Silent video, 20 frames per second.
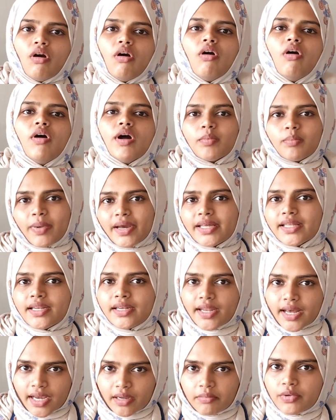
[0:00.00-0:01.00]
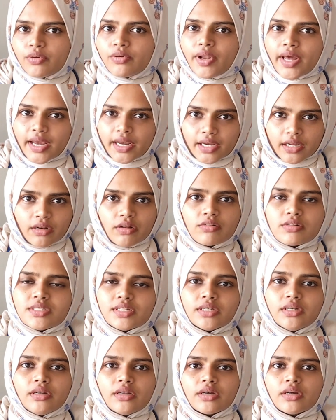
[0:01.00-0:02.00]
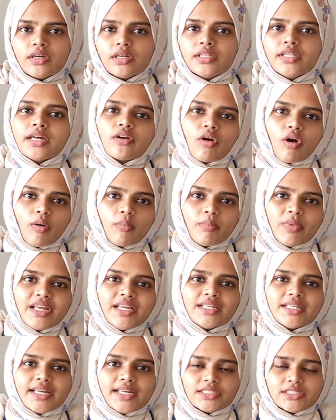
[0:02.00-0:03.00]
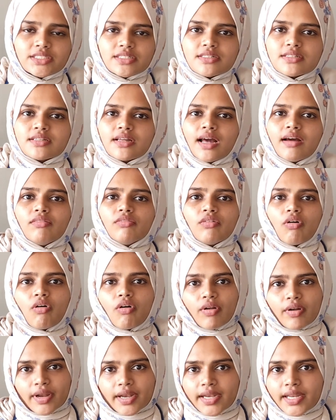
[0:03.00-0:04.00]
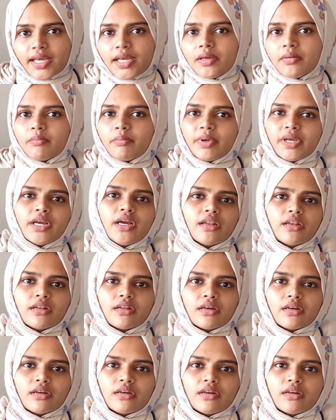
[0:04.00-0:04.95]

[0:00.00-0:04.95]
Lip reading: or by the time you diagnose it, the complications have already begun.